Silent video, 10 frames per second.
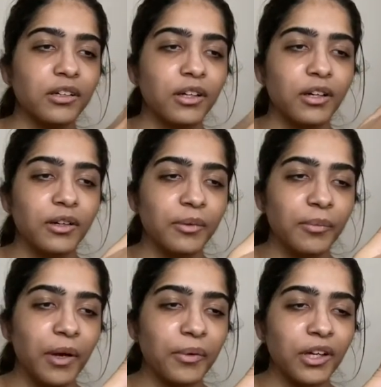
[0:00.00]
Um,
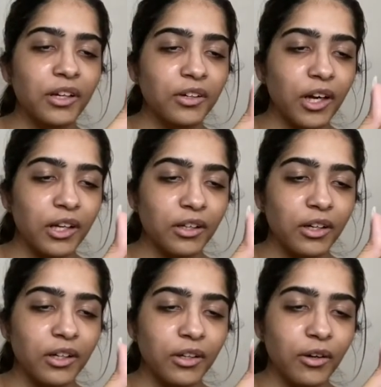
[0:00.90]
I'm gonna try to
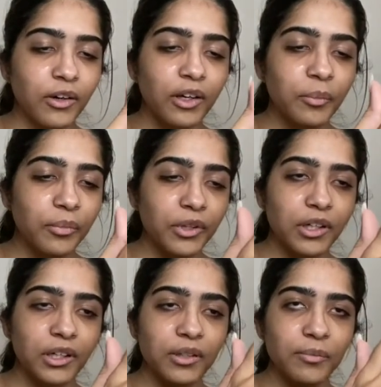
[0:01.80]
turn this on,
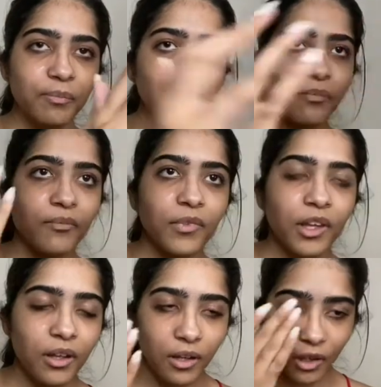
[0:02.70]
but
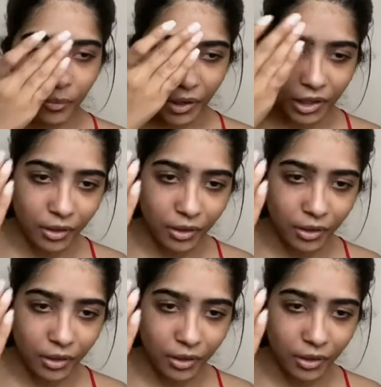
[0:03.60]
turn my.